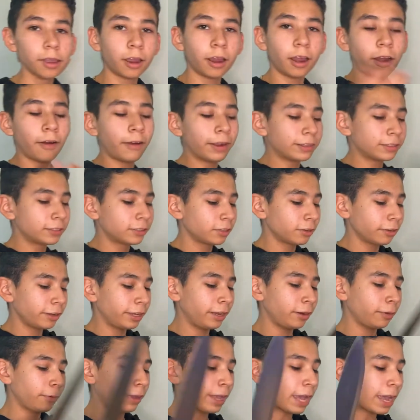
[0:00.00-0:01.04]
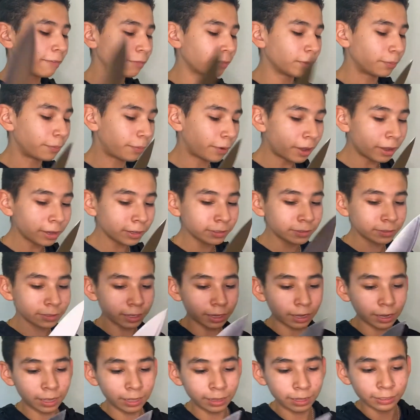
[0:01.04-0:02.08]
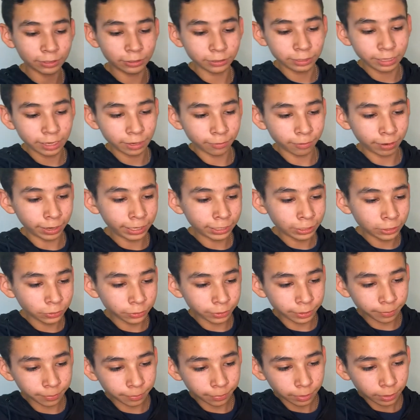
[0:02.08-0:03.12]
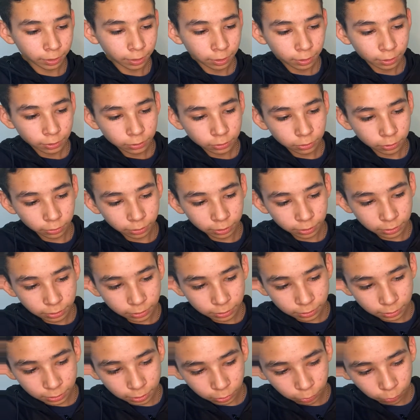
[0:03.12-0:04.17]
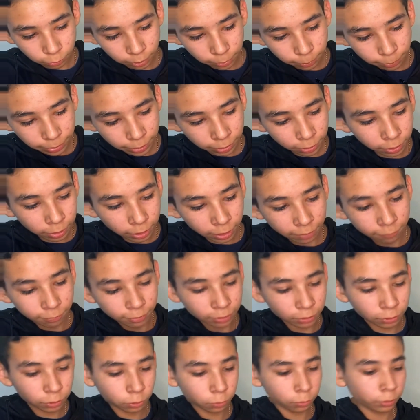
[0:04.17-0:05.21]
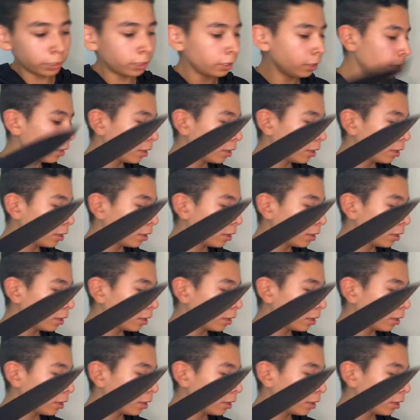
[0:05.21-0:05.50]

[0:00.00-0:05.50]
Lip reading: All right, so here we have the box. Let's just get right into it. So this is the green pair of the 3